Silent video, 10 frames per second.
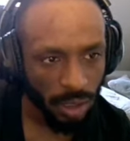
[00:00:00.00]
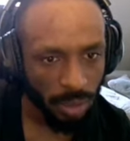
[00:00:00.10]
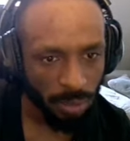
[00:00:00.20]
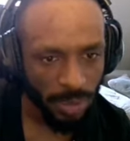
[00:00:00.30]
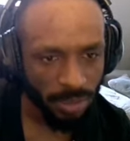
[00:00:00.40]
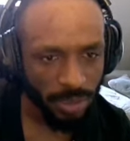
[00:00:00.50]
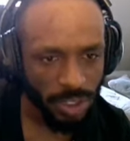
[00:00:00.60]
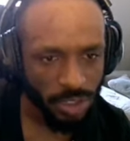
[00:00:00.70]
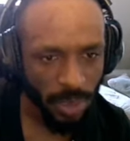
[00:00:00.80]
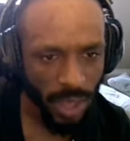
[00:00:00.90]
maybe it
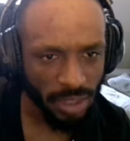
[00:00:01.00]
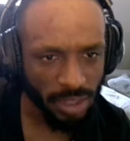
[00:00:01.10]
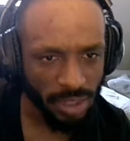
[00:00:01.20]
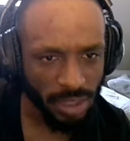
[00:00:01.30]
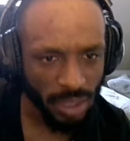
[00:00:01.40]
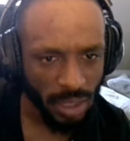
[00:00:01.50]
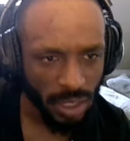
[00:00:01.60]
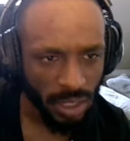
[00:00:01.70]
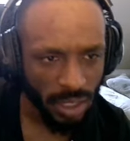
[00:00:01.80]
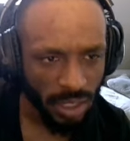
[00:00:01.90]
specs,
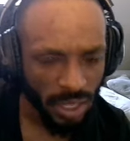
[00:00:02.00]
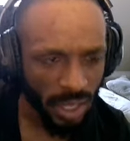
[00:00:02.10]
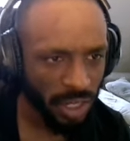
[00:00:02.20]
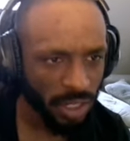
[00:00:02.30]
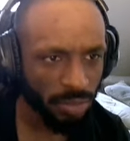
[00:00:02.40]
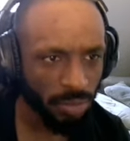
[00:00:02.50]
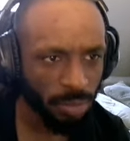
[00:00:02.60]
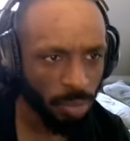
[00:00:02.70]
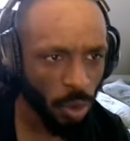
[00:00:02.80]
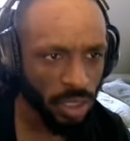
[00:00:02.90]
get it,
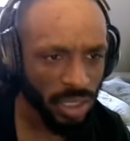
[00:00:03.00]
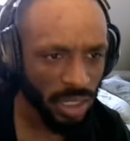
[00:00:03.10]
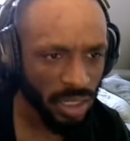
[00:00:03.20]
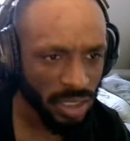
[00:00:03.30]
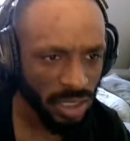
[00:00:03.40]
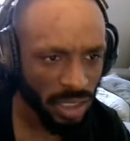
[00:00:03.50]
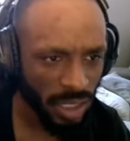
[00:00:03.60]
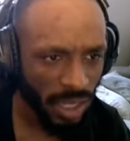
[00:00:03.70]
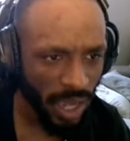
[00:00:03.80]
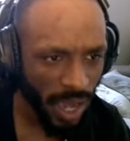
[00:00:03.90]
poison instantly,
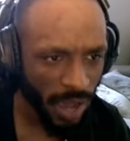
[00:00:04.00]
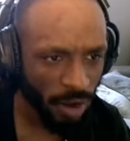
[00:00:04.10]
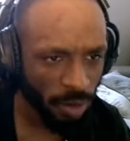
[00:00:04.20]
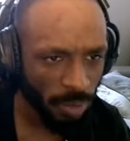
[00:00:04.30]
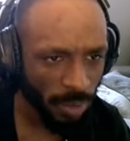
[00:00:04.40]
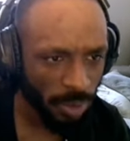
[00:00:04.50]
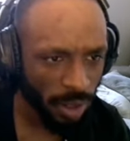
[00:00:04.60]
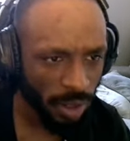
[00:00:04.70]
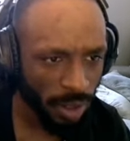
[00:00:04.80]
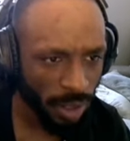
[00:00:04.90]
I don't remember.
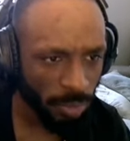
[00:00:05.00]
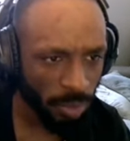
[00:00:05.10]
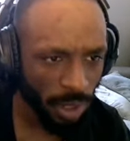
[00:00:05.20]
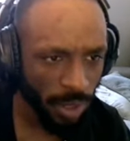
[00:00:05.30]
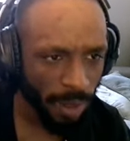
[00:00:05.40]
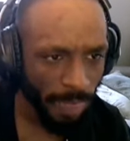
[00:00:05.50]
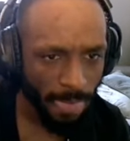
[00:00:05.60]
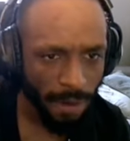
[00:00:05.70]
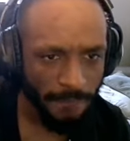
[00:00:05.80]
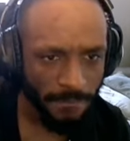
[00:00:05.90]
But
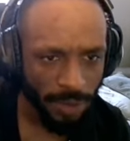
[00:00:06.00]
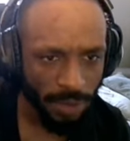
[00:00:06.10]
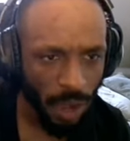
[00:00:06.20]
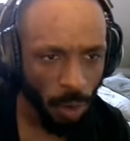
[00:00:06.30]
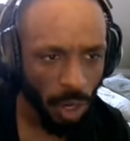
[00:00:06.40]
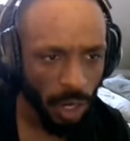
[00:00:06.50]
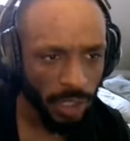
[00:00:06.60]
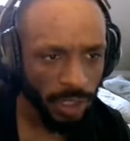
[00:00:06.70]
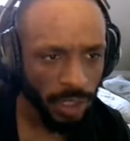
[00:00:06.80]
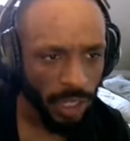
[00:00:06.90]
from now on,
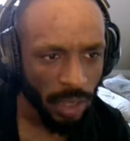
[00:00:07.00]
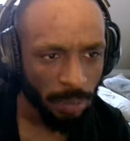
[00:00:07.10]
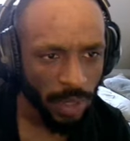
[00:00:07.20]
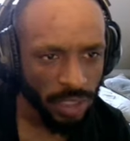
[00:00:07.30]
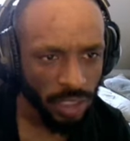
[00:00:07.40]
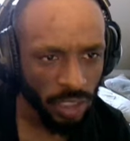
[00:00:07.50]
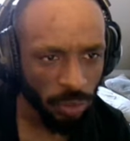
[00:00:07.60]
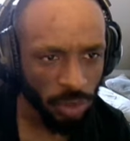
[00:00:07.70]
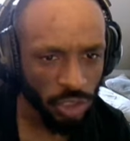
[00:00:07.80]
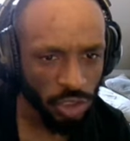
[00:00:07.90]
basically we
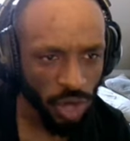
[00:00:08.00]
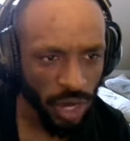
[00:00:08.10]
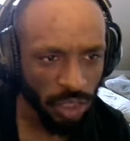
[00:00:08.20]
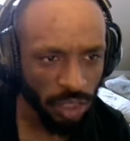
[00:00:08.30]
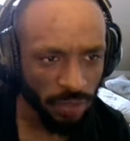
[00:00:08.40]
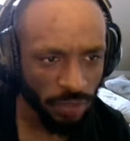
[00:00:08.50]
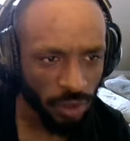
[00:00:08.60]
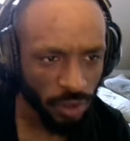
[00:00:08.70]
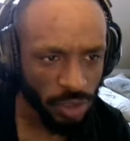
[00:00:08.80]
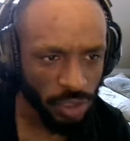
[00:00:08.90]
just try to look for
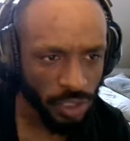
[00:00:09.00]
those